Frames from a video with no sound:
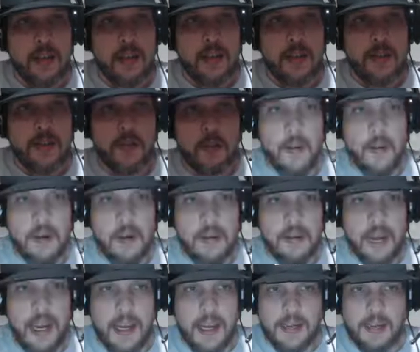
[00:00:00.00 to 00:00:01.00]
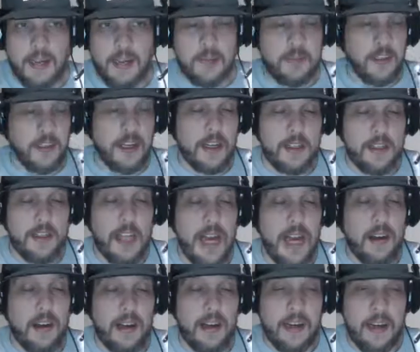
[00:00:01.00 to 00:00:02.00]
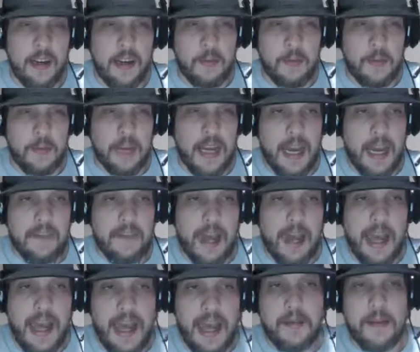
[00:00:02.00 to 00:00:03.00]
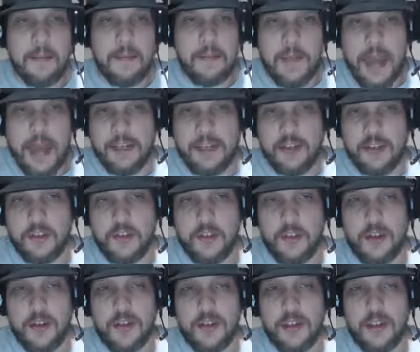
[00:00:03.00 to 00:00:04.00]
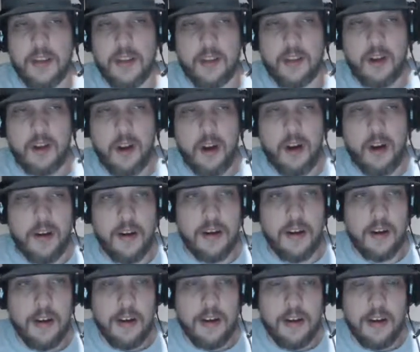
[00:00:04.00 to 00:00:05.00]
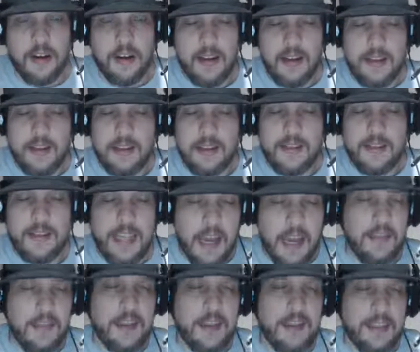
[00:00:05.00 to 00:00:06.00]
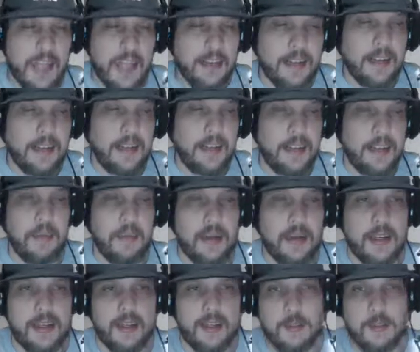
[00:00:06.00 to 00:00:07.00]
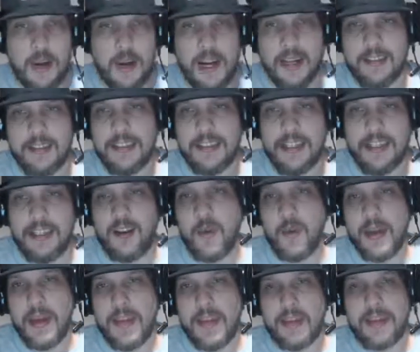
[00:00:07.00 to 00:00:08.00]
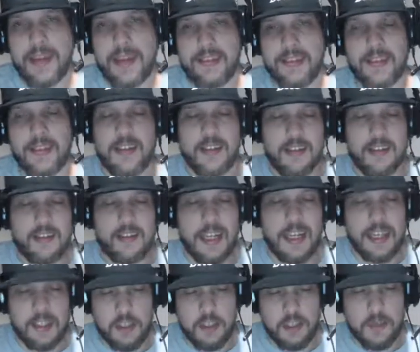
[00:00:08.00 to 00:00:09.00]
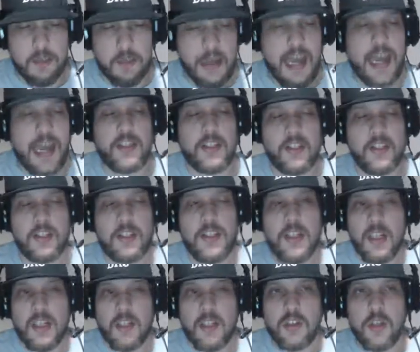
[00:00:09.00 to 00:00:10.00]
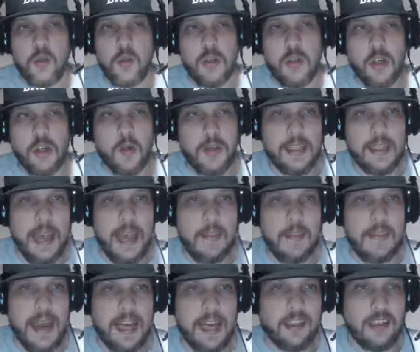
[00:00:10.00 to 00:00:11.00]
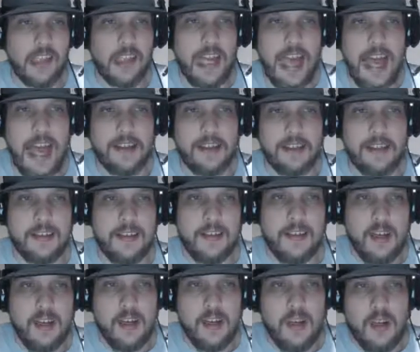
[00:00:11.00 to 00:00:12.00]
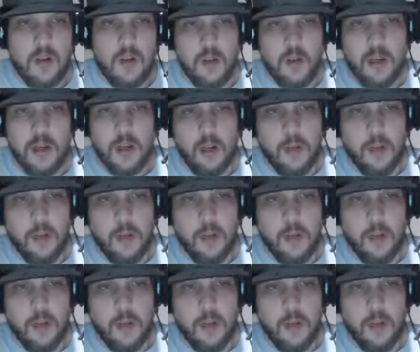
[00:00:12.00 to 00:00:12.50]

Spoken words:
Tomorrow night, I'm sorry, Saturday night, we have 8 matches currently on the card. 7 technically because Moxley and Omega is an unsanctioned match. So we'll go with that match last. We're going to go